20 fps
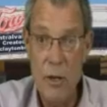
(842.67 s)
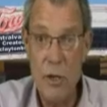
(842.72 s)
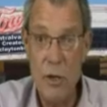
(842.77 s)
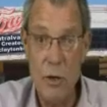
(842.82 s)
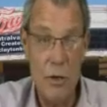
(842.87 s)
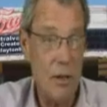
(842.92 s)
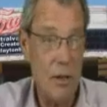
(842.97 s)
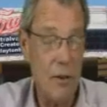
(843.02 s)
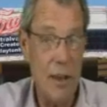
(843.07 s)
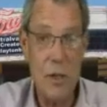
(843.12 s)

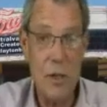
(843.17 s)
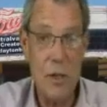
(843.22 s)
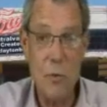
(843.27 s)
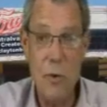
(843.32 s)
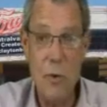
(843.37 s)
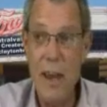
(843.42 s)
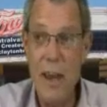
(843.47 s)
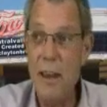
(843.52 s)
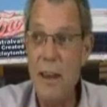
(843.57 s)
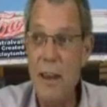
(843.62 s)
So until
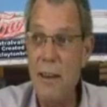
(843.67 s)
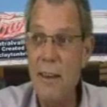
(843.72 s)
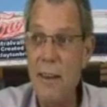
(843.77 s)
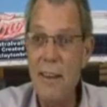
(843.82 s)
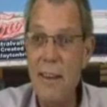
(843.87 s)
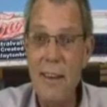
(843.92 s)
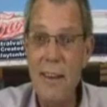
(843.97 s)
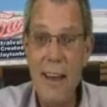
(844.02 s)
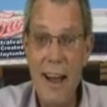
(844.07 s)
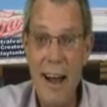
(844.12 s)
next week,
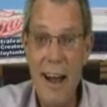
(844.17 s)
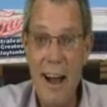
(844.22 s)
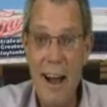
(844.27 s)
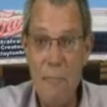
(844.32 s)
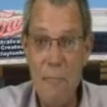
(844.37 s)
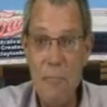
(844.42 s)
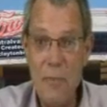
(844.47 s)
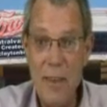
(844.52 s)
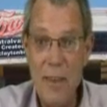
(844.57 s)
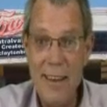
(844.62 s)

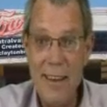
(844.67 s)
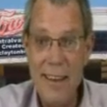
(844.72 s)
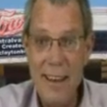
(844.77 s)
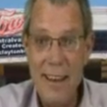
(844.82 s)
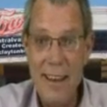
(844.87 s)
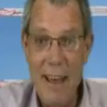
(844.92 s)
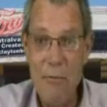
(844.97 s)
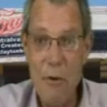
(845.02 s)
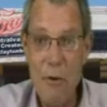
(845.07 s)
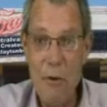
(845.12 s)

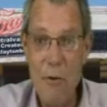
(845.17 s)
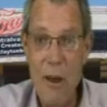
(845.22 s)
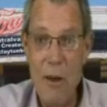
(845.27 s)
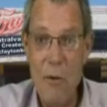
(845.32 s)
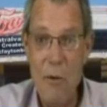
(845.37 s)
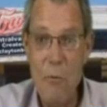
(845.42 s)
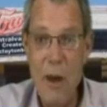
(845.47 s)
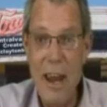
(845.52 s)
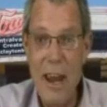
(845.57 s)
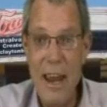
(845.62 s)
have a
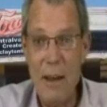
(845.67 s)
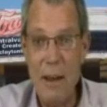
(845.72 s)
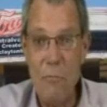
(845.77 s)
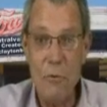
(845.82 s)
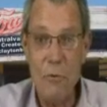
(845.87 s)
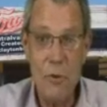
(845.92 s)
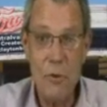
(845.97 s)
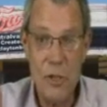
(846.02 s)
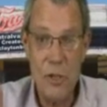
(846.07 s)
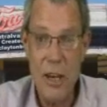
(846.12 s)
great week,
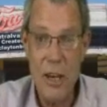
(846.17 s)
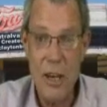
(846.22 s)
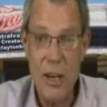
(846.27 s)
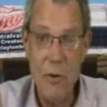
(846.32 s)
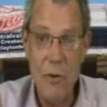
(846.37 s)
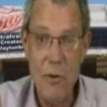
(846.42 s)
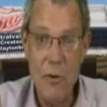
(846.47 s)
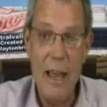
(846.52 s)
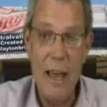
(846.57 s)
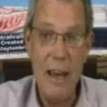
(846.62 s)
and we'll see
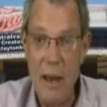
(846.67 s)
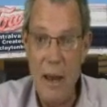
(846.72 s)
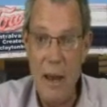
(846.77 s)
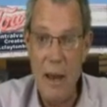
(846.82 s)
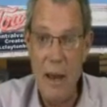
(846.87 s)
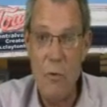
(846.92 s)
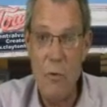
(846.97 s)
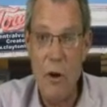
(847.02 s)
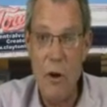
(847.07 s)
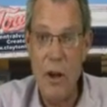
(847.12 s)
you, and
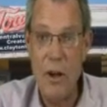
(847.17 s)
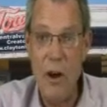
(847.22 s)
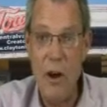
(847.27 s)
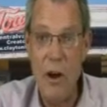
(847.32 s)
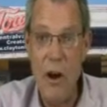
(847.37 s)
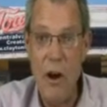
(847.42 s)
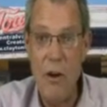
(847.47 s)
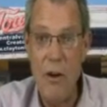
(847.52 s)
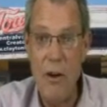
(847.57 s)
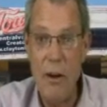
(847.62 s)
keep working
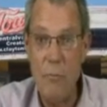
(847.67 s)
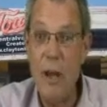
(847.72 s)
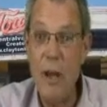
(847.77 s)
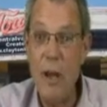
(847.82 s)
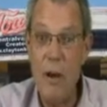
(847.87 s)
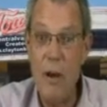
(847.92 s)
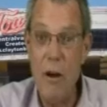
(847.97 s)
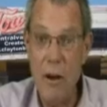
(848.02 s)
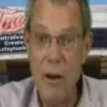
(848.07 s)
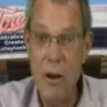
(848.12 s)
hard, and
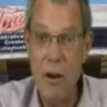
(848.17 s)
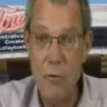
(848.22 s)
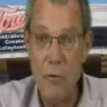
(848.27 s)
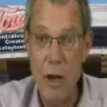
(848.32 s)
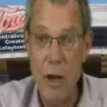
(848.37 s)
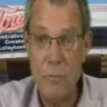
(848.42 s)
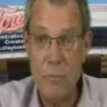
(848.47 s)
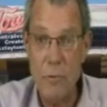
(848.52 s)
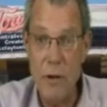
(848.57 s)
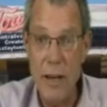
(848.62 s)
we are going to
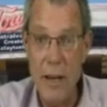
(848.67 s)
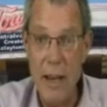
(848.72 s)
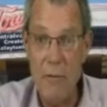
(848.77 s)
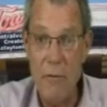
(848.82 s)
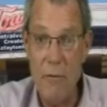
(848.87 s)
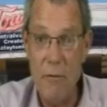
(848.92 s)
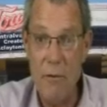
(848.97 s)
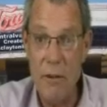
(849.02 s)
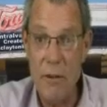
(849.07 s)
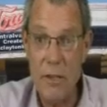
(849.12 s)
prosper
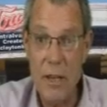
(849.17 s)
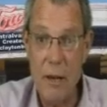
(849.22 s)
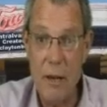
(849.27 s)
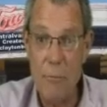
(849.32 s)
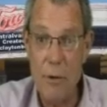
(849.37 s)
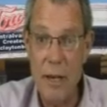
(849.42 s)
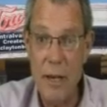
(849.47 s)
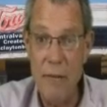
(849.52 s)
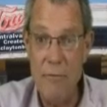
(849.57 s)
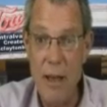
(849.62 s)
together in the
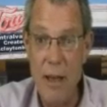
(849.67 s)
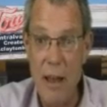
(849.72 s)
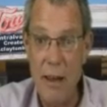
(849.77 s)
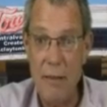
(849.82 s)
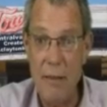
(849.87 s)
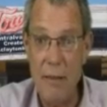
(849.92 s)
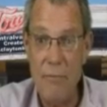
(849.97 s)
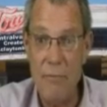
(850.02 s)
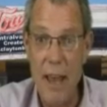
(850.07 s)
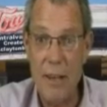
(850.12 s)
San Joaquin
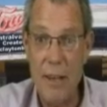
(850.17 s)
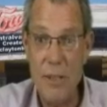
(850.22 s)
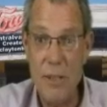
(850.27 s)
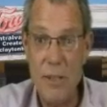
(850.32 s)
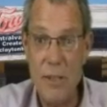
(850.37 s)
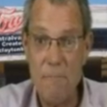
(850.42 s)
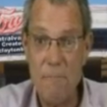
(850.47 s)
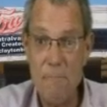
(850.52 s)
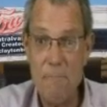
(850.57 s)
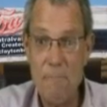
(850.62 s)
Valley.
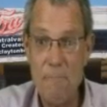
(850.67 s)
Thanks.